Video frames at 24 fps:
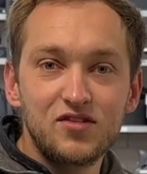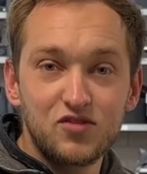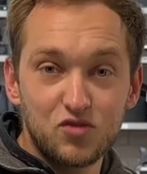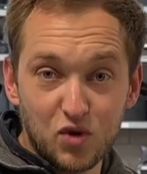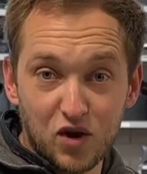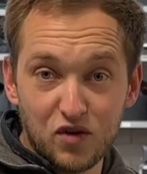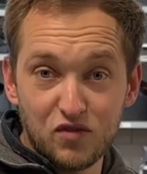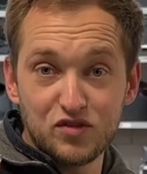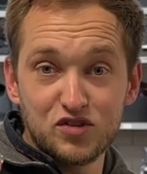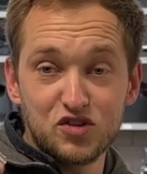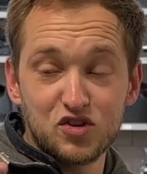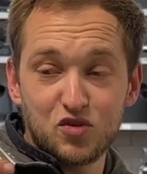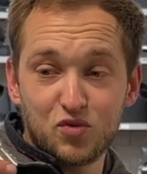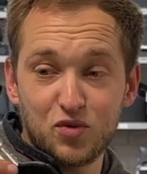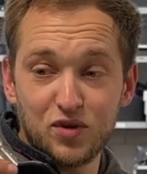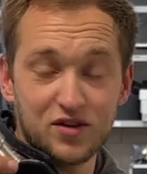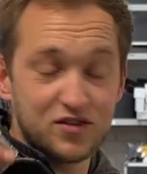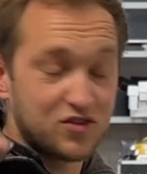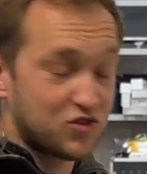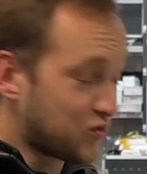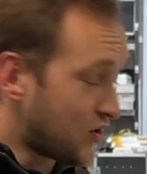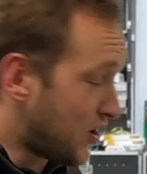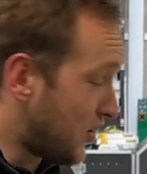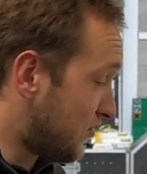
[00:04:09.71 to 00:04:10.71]

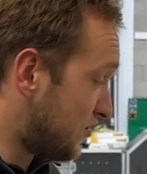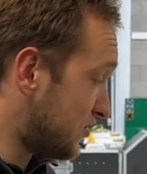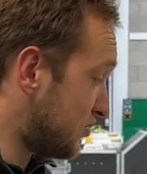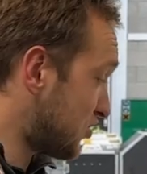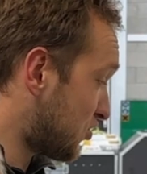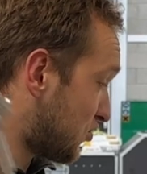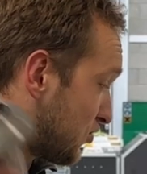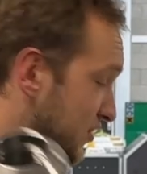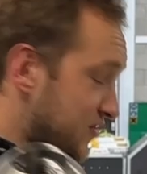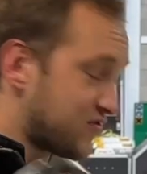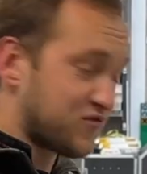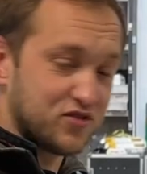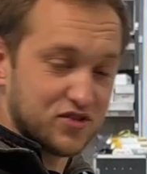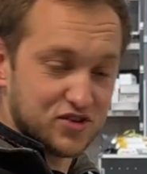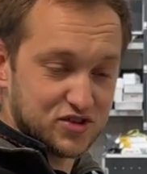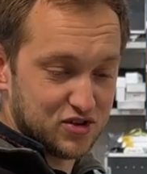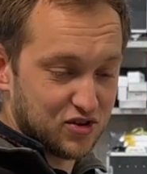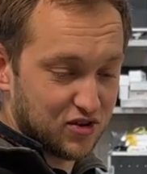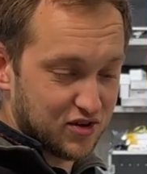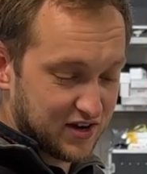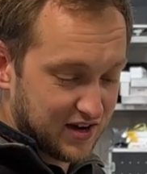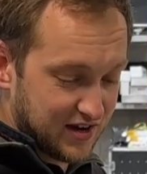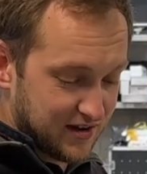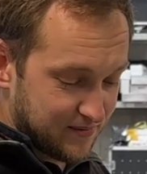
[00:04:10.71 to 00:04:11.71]
1200 quid for a
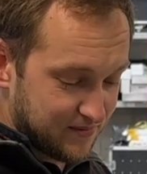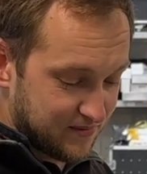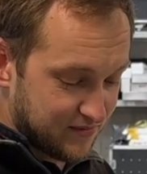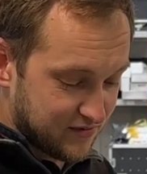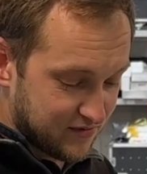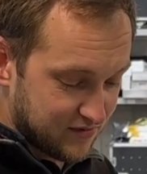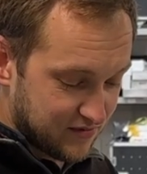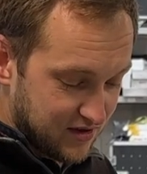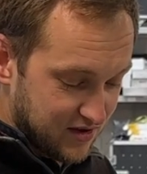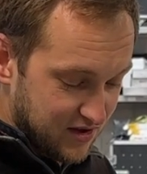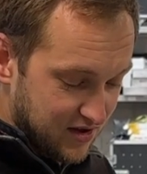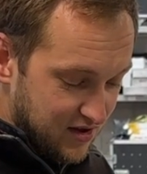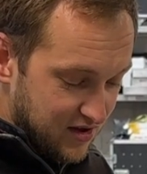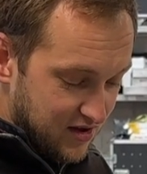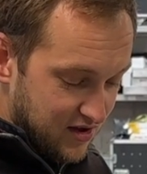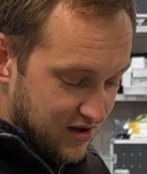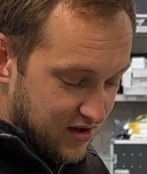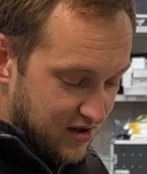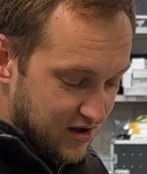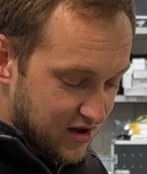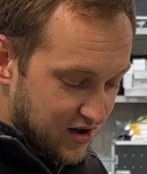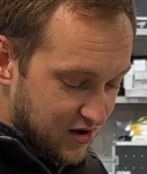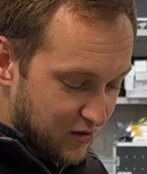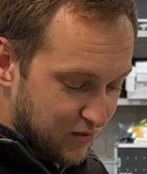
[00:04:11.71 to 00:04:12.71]
socket.
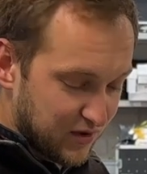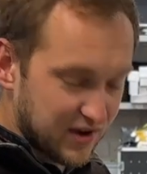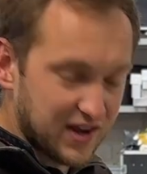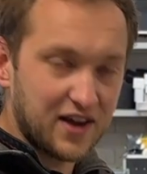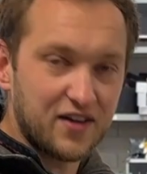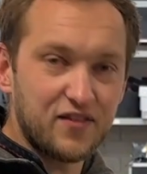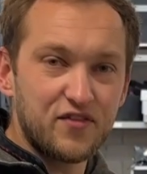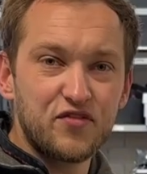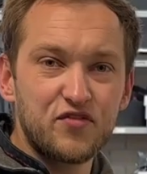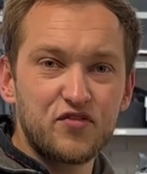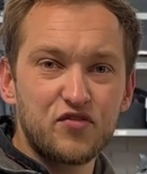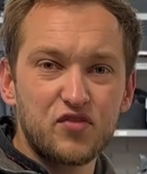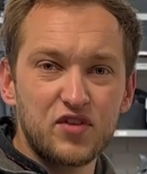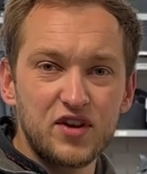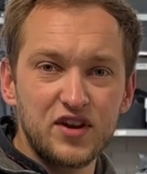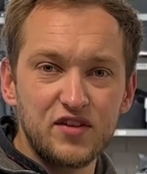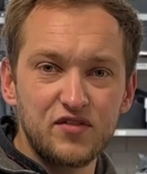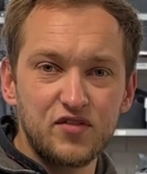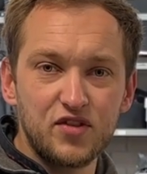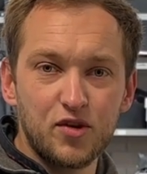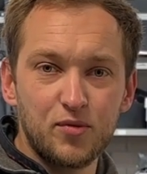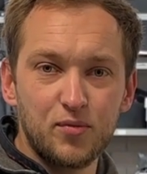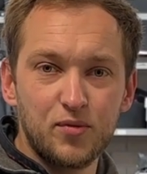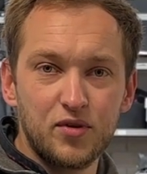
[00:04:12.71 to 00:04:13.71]
We have 3
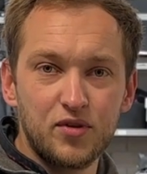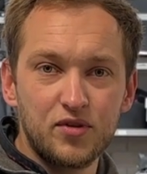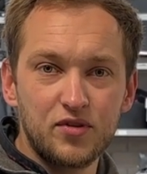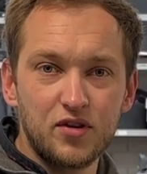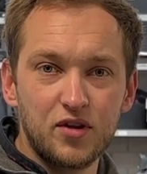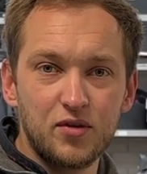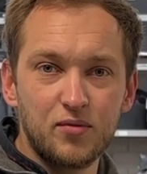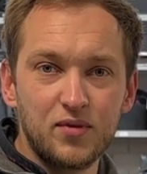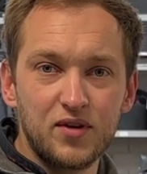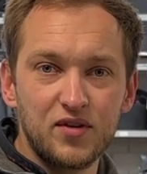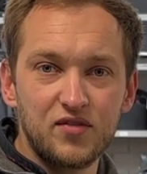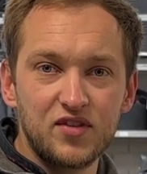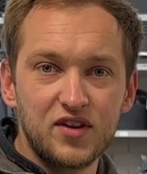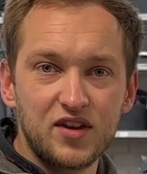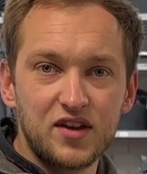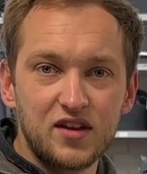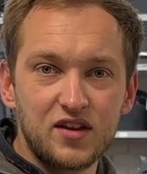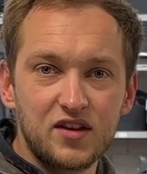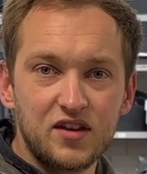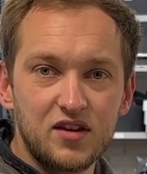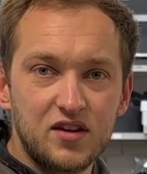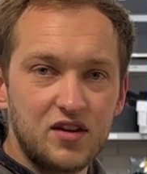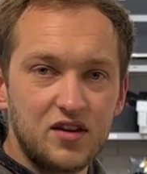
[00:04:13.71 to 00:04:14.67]
of them, don't we, I think?